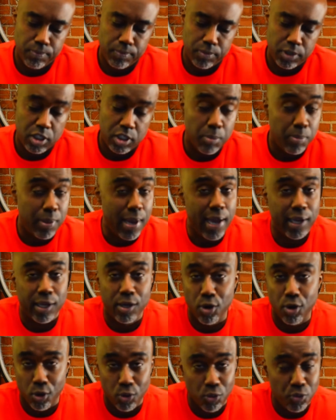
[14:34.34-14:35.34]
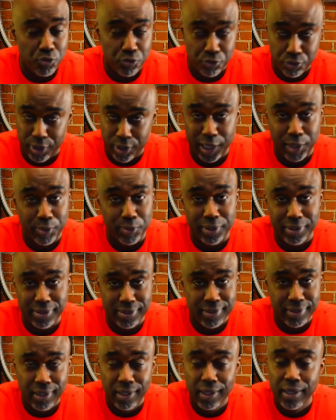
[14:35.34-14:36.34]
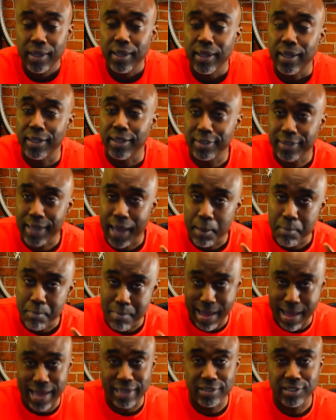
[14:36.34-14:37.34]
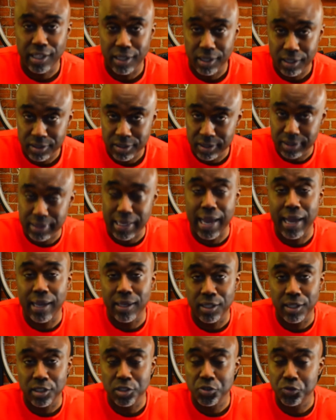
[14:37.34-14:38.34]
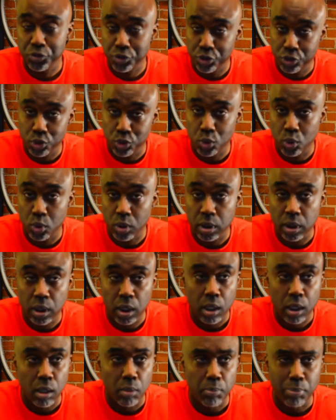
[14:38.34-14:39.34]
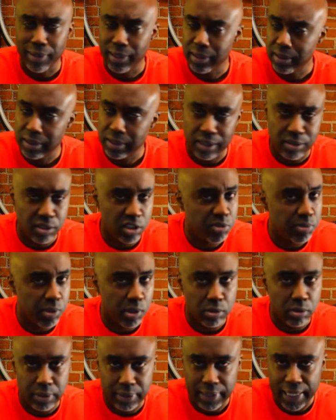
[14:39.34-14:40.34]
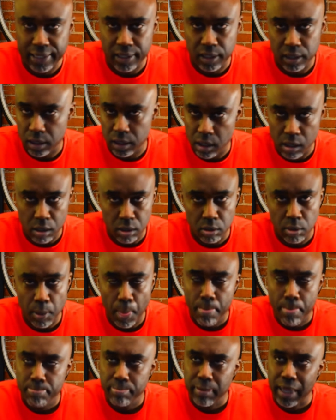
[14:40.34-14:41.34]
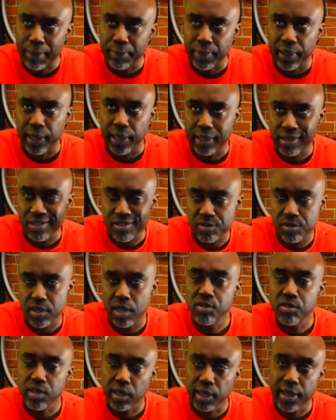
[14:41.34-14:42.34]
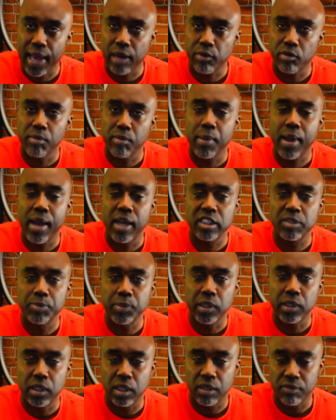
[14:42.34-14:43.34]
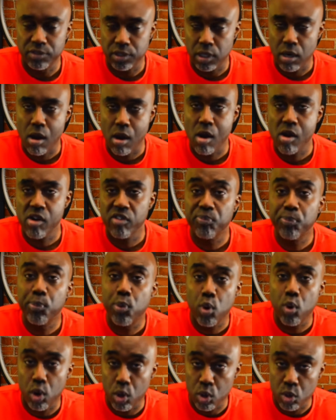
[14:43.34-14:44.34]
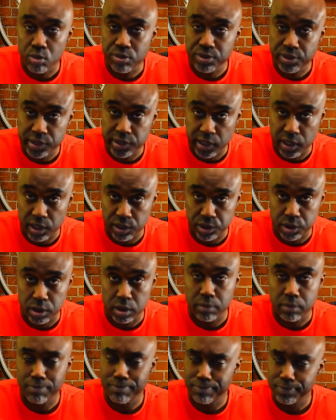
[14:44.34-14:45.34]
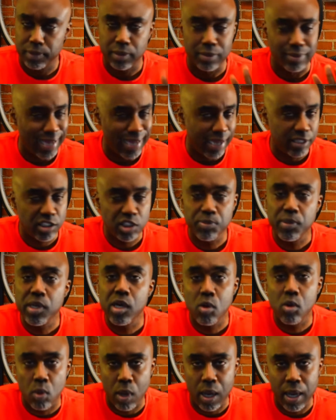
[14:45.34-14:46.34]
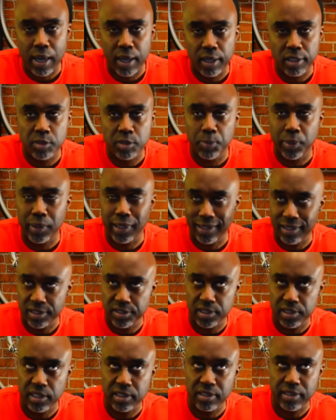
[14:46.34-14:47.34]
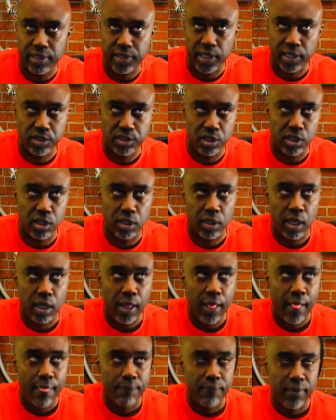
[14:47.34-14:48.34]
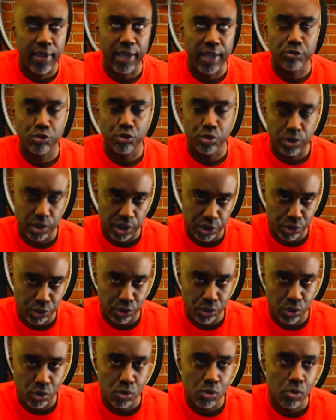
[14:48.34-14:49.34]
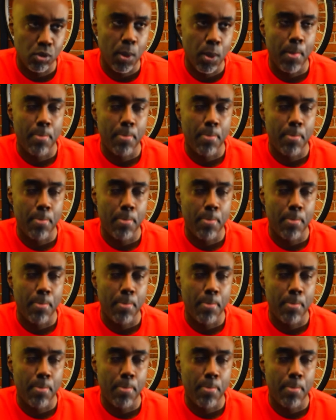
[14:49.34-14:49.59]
tobacco fragrance. It's got masculine stylings for sure, but it doesn't smell dated at all. I mean, in a sense, it kind of reminds me of Zaharov Pour Homme Signature. Not smell-wise, but in the sense that they took a traditional